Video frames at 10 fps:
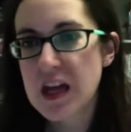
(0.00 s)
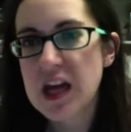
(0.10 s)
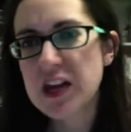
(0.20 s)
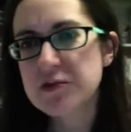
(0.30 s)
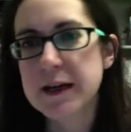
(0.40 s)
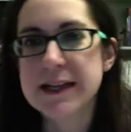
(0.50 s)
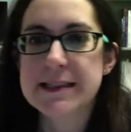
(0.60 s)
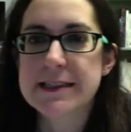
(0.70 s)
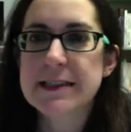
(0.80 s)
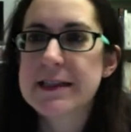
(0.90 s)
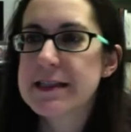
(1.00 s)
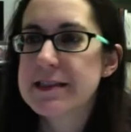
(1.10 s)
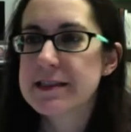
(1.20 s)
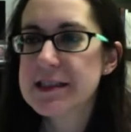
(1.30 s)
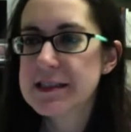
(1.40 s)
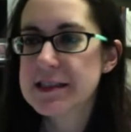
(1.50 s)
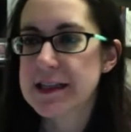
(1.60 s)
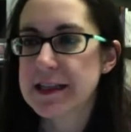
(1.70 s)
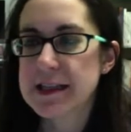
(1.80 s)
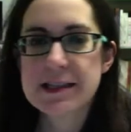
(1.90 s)
All right, so let's
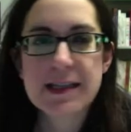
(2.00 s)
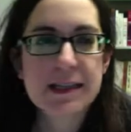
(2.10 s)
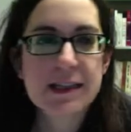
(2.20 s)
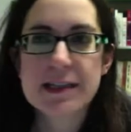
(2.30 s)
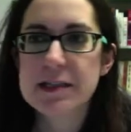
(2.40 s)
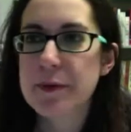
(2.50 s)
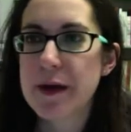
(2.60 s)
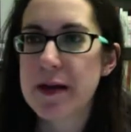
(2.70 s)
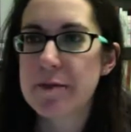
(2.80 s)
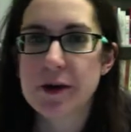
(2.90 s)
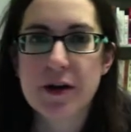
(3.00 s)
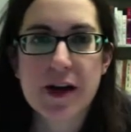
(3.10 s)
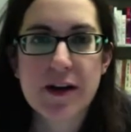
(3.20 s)
see. Let's take a look at this paper.